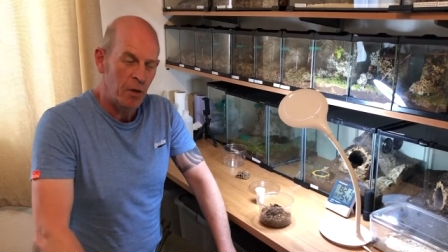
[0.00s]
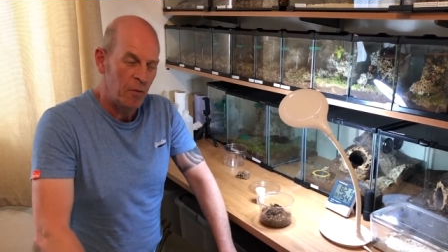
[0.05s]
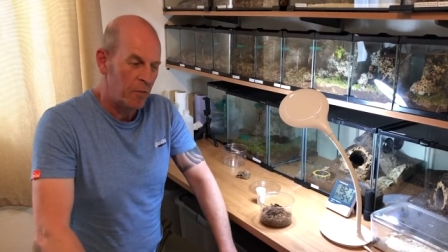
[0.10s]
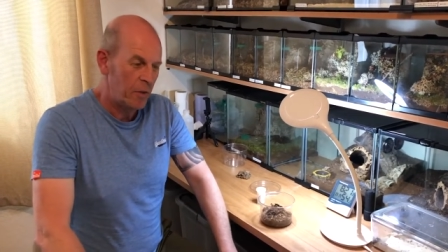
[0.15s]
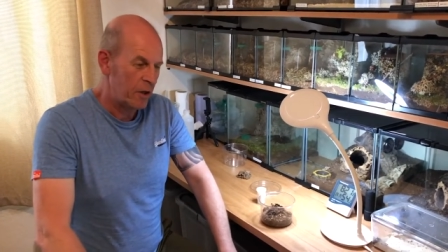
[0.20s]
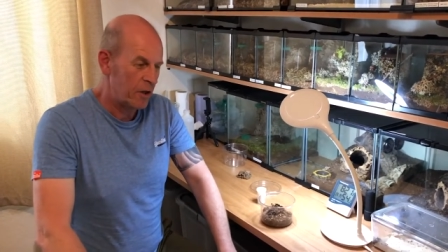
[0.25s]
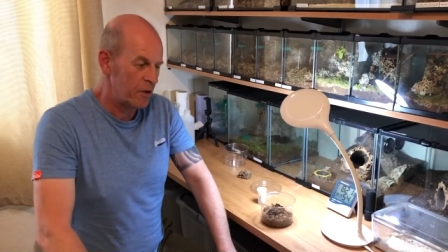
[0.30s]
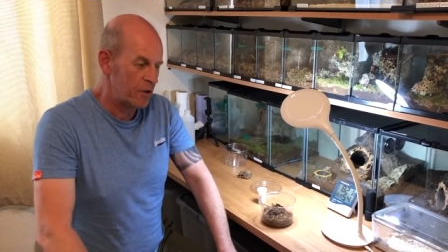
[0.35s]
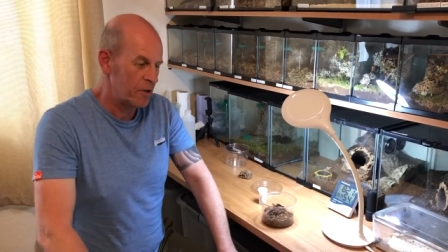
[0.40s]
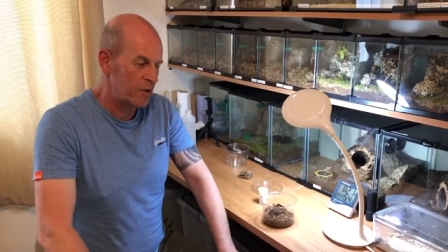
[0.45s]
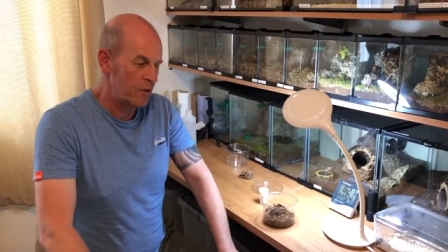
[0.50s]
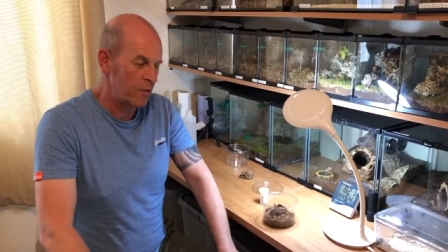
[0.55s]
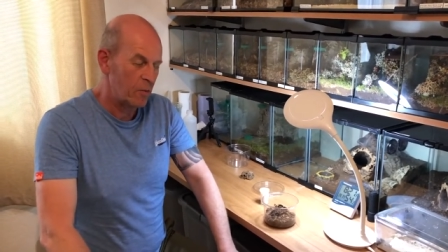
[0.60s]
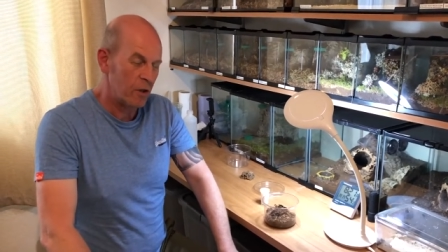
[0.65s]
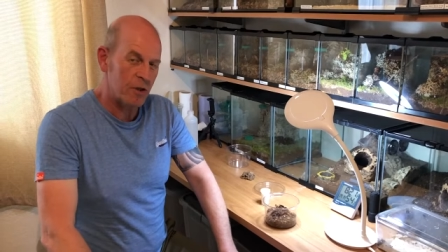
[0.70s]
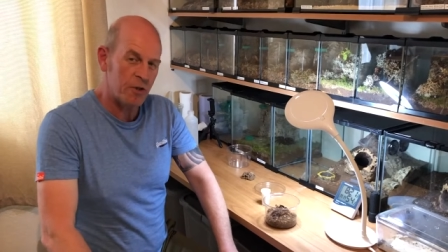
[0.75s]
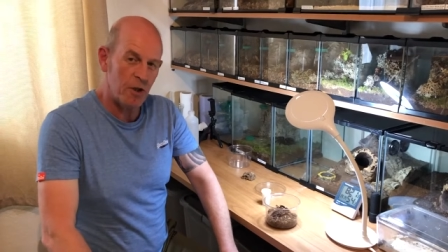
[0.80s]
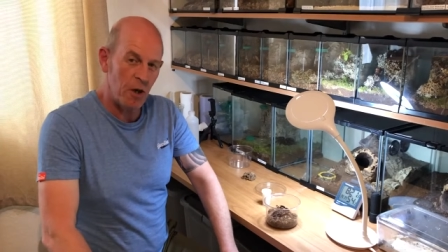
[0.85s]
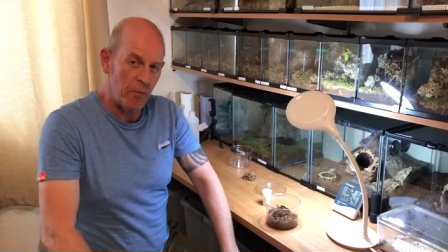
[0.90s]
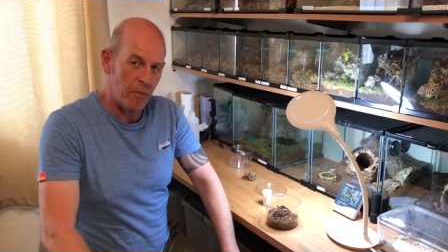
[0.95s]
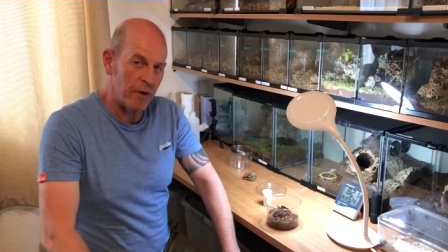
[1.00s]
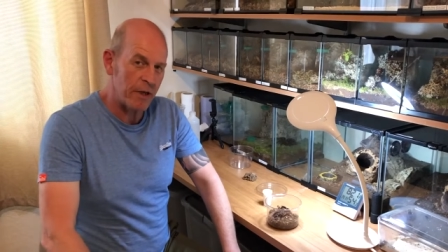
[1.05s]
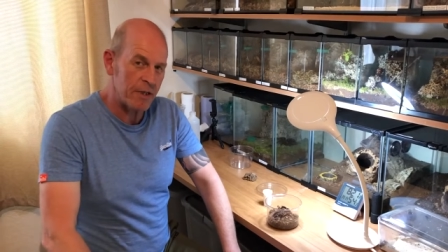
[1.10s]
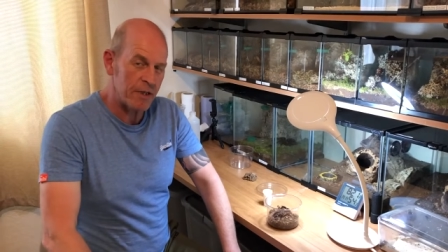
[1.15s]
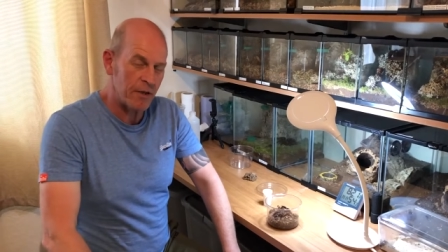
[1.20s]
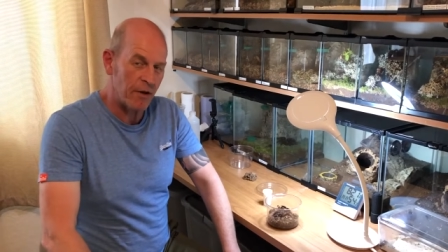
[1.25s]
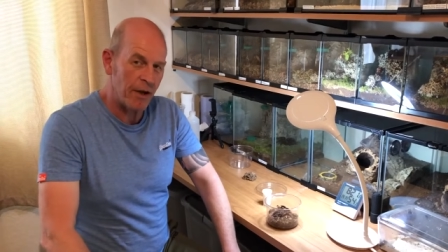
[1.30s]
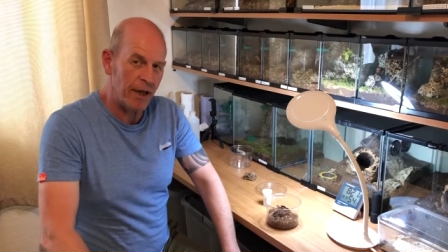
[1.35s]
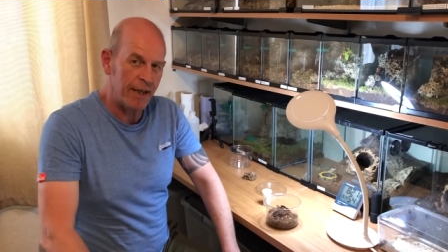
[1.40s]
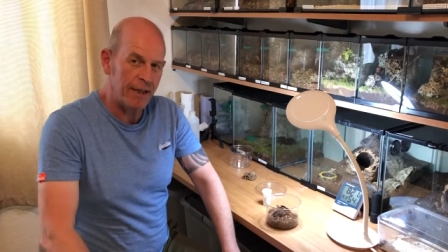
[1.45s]
because we're super
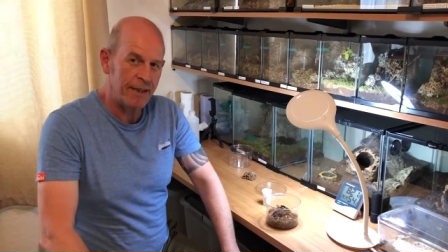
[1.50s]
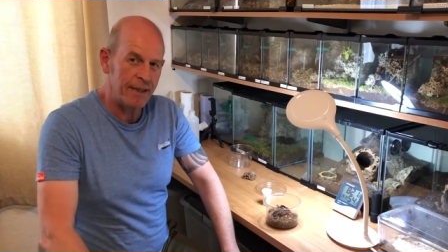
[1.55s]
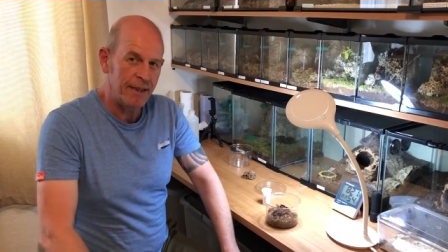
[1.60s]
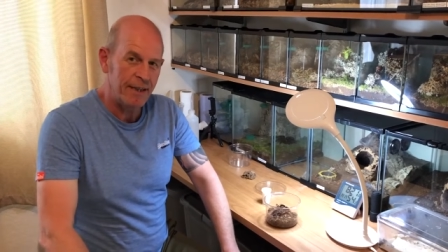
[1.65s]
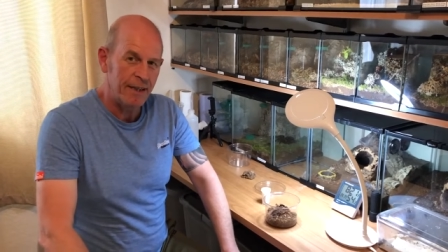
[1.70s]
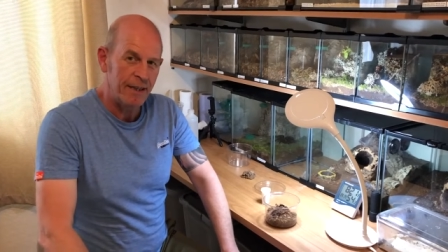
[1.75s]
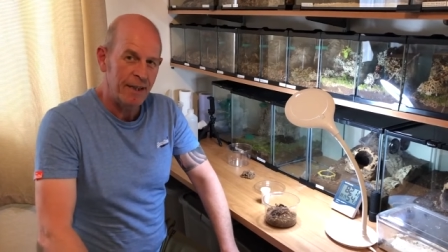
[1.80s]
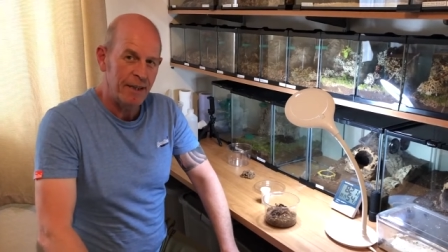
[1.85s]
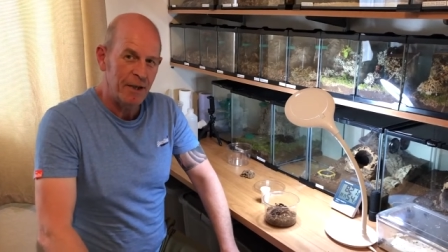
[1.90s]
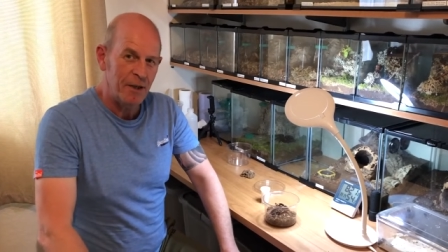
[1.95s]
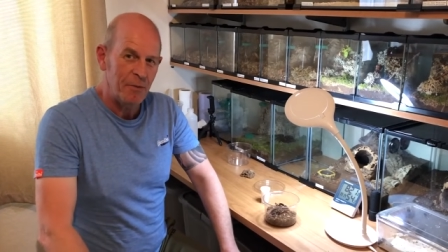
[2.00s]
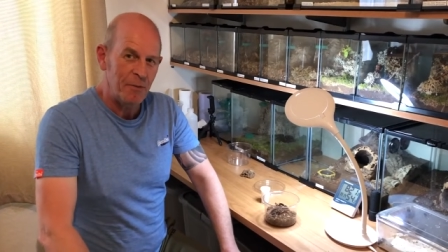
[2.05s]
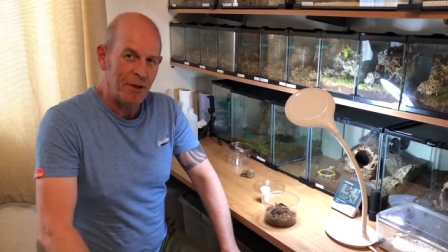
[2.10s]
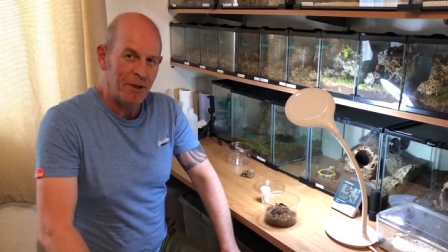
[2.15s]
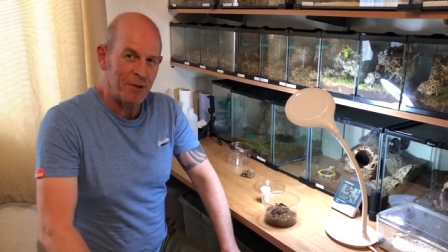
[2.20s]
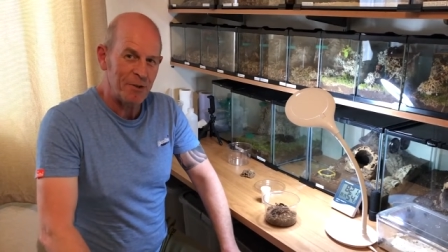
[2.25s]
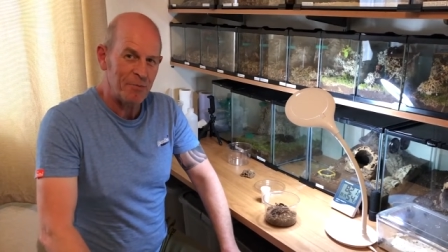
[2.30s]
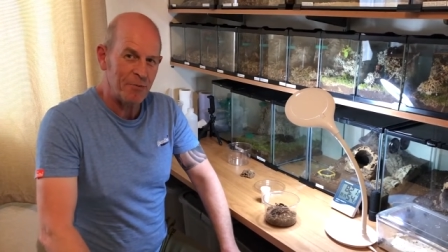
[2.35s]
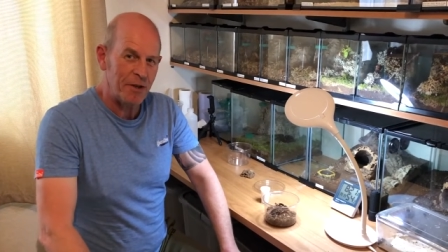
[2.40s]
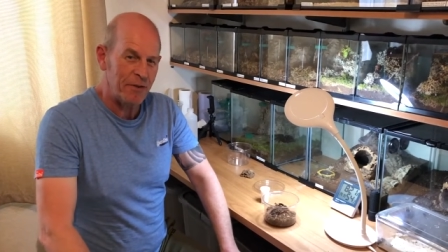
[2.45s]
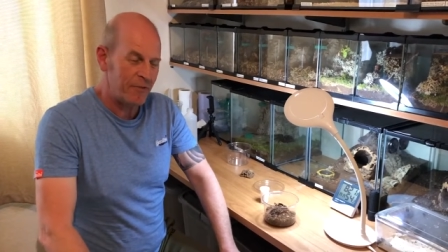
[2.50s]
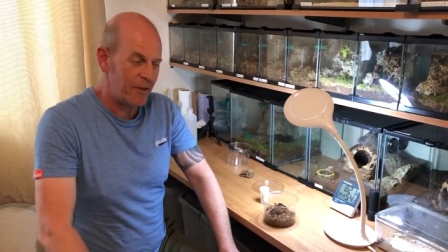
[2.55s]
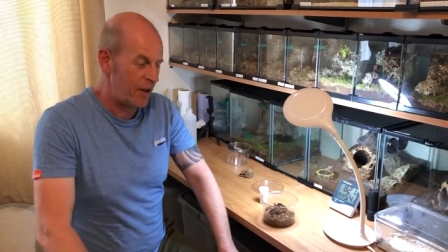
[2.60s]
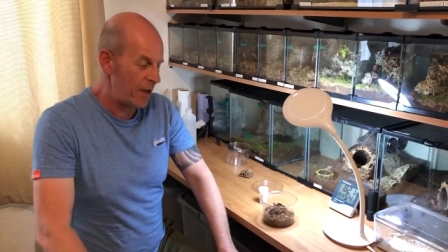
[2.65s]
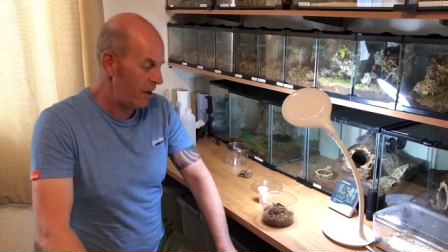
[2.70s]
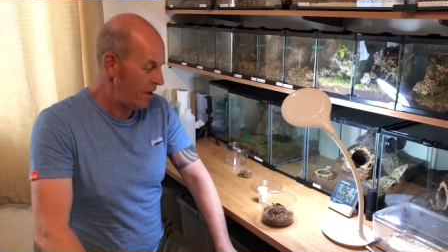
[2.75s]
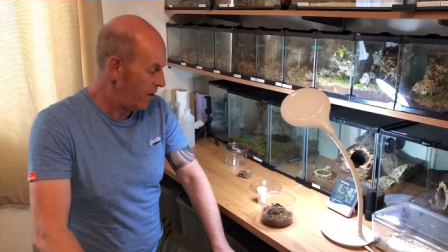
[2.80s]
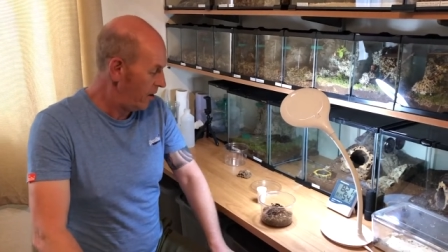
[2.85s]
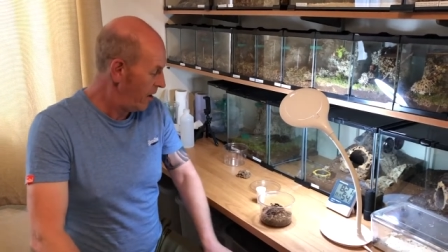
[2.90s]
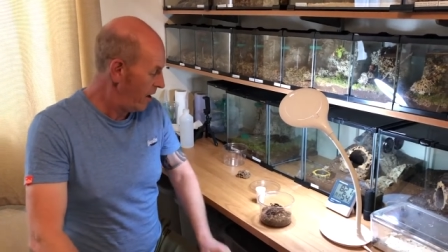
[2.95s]
excited because we've uh,